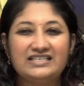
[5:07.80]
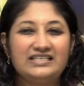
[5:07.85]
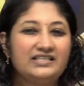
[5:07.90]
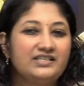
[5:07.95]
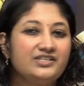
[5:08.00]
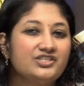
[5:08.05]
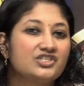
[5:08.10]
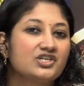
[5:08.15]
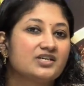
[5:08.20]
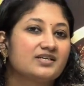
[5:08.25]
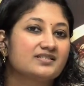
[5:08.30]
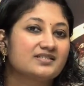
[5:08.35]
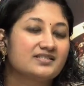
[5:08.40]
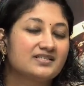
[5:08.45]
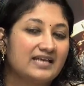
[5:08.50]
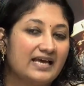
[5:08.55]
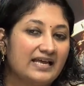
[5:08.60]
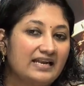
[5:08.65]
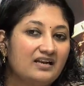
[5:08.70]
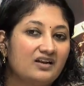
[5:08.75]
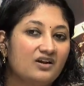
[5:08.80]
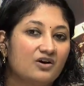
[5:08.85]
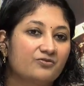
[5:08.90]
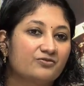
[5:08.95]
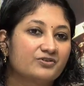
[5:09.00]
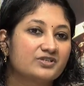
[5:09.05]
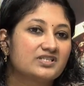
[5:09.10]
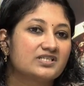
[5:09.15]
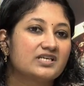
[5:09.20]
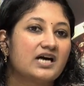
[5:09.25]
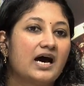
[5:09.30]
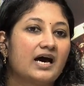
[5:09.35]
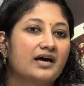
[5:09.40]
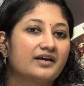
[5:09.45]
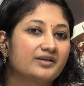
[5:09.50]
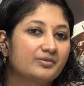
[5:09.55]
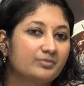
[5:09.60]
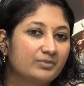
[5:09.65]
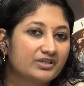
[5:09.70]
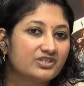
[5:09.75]
each cell of a
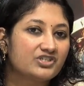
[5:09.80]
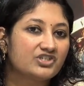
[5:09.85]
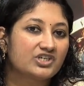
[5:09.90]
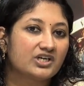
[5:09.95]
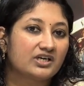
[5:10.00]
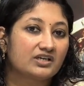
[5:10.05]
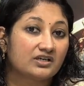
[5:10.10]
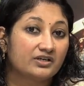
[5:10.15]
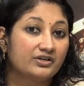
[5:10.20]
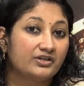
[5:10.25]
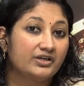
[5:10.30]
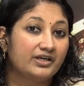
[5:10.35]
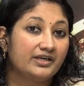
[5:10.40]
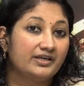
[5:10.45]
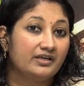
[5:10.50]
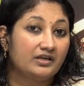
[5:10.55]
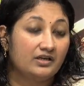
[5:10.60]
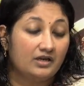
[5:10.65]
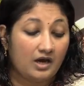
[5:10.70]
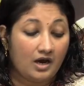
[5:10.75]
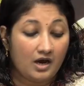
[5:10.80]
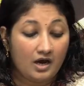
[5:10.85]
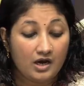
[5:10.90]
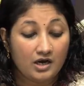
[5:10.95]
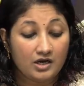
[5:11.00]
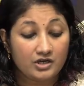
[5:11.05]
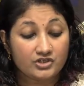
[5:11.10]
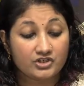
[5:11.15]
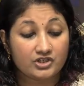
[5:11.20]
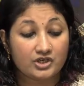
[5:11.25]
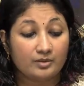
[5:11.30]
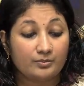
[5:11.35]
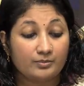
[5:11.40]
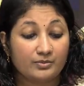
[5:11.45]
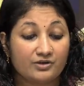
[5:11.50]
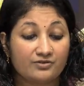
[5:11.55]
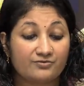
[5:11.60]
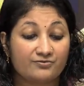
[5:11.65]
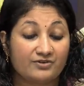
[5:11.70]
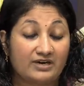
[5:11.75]
SAR image shall contain a large
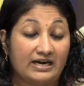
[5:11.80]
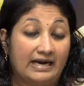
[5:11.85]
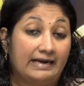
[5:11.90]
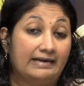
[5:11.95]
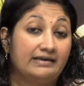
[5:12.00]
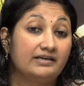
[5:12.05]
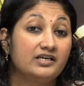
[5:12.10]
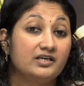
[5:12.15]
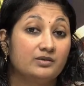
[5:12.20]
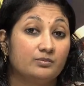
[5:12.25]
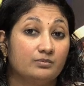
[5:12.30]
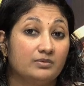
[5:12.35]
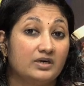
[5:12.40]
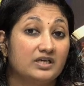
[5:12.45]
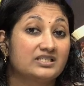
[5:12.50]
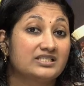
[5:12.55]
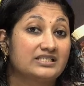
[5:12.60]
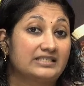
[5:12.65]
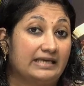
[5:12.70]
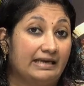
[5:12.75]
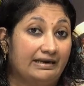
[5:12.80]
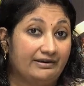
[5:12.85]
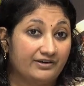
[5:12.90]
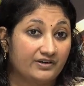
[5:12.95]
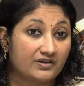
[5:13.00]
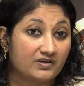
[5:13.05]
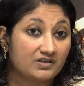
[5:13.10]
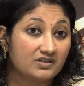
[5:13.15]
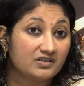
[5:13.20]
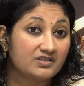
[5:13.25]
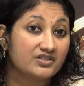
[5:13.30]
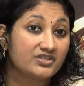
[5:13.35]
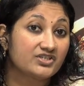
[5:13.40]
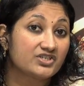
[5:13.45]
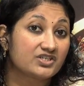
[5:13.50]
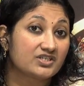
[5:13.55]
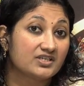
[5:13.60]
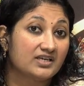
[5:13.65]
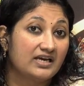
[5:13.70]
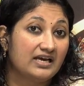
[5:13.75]
number of random
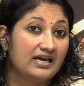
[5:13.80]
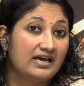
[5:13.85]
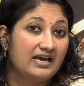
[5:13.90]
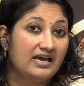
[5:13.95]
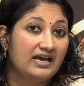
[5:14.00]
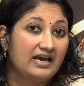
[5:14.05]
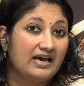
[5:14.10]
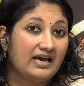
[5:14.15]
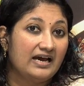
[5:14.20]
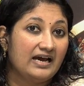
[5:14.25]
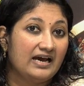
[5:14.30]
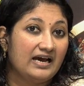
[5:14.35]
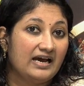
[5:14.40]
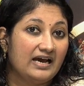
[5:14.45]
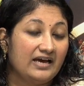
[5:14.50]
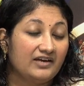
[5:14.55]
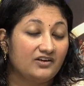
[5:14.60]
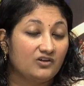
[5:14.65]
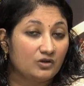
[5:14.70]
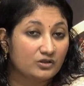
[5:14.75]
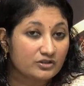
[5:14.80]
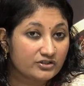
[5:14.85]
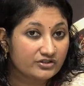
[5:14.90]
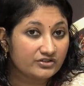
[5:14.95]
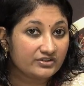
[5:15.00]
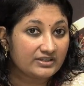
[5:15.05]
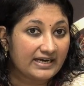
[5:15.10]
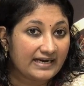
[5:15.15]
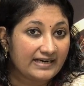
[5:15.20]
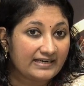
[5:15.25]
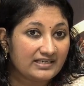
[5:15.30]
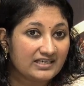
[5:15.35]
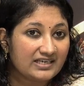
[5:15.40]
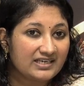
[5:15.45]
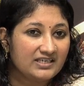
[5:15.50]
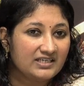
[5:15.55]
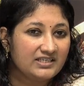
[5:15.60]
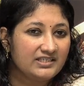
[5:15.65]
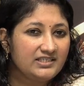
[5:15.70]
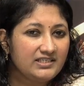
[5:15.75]
scatterers and also that
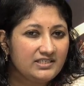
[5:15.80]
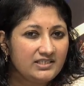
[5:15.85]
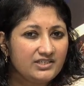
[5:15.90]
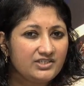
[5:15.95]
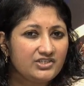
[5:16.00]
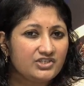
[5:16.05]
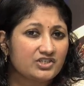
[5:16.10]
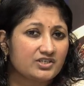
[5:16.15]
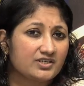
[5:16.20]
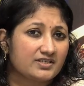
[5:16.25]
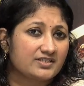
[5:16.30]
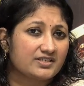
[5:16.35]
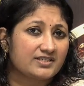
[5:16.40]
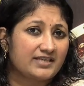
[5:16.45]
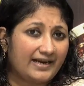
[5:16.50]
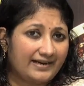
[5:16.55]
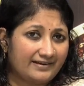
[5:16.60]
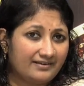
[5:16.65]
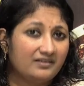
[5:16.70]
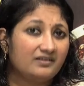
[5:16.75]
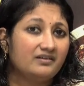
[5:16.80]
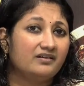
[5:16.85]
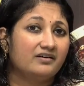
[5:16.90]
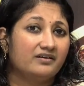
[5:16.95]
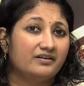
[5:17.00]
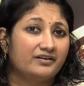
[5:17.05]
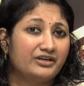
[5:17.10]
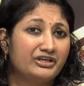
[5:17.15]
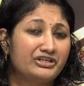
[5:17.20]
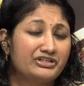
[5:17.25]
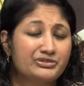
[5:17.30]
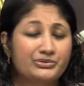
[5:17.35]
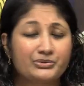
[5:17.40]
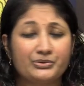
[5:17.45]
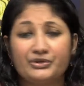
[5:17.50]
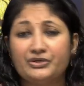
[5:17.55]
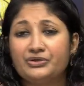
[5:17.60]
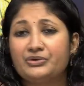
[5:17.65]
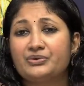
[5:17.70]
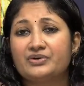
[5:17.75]
each scatterer is
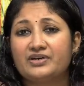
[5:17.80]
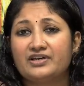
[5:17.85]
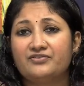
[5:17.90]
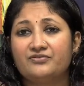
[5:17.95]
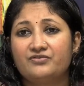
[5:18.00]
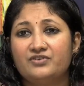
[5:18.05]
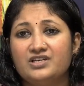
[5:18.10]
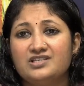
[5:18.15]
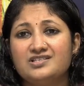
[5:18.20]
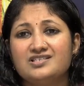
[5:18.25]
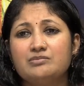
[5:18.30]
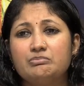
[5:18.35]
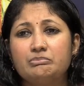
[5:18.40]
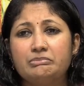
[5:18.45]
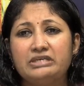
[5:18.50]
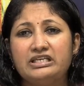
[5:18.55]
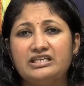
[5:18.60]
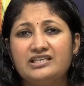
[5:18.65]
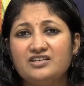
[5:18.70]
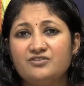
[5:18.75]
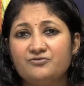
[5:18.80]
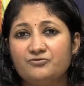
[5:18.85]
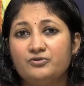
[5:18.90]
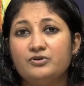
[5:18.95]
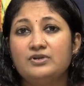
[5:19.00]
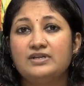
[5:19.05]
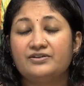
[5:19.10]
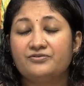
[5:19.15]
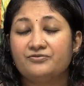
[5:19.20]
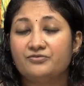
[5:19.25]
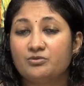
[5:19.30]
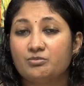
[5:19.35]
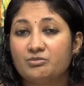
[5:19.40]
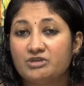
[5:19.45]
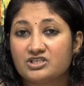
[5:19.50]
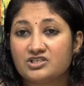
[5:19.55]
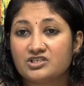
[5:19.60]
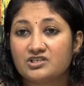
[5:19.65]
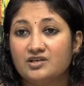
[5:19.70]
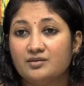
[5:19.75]
going to convey some meaningful
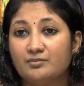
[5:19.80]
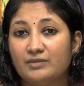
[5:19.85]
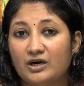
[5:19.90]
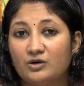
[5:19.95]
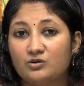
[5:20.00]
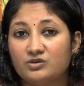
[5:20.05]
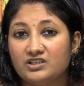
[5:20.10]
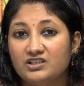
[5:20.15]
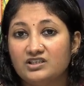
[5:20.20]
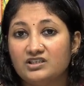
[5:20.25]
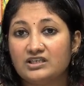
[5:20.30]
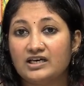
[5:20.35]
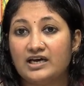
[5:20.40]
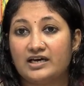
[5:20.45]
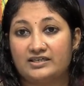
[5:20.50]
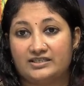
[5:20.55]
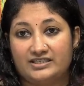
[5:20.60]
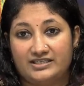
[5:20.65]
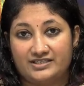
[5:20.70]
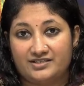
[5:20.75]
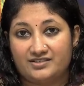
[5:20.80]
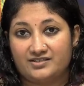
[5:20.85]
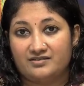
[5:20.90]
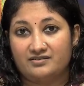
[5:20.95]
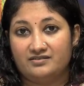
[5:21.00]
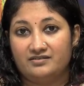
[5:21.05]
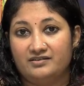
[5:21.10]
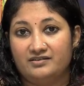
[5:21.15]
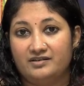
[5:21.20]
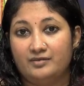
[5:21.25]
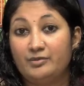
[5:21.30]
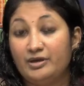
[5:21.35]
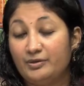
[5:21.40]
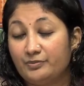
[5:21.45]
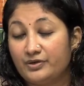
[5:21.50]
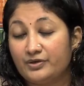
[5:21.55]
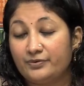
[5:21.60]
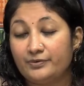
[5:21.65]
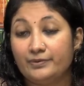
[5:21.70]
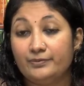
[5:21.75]
information about the target.
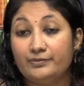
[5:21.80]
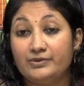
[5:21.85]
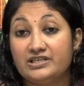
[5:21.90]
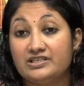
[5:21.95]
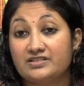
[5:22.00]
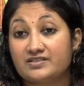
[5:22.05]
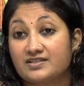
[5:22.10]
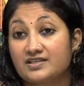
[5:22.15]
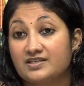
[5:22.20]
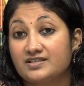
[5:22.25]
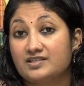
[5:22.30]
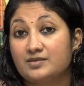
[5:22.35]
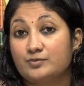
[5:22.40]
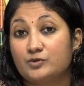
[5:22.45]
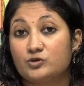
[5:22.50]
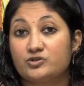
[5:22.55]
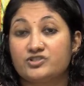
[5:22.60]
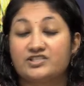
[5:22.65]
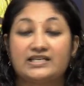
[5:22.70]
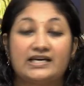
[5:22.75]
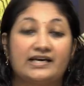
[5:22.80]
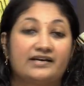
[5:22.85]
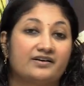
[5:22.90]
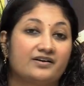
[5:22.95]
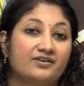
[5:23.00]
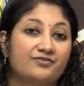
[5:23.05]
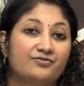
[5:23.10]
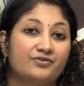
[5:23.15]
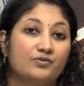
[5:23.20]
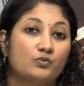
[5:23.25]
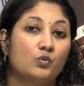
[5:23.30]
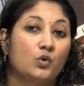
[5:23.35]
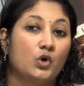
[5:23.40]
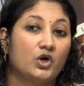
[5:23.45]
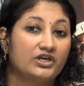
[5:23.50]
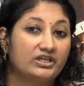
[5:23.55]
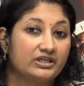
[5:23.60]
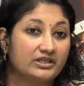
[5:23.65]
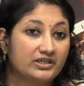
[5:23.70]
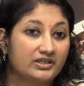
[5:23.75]
Remember when we discussed about scattering from
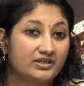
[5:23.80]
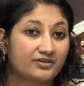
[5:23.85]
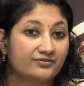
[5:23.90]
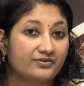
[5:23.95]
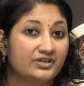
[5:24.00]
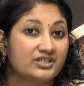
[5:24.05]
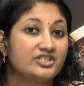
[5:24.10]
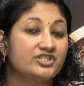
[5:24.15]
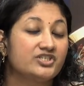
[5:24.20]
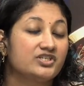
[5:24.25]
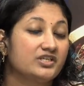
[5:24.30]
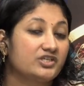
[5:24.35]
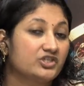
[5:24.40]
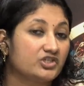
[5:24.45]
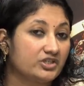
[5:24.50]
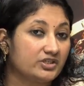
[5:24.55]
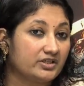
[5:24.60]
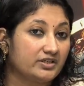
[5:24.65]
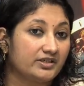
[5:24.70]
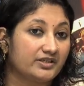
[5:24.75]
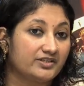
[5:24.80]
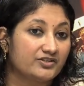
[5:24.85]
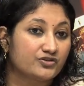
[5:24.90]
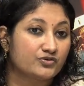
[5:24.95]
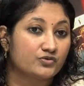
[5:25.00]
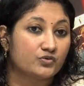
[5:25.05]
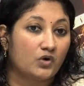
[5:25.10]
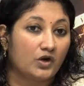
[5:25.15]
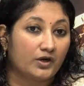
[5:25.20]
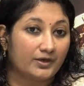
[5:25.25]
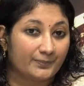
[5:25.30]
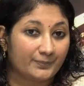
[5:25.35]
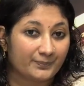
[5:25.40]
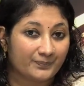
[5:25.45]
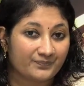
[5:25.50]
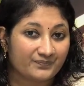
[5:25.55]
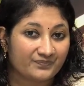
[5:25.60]
water, vegetation and so on.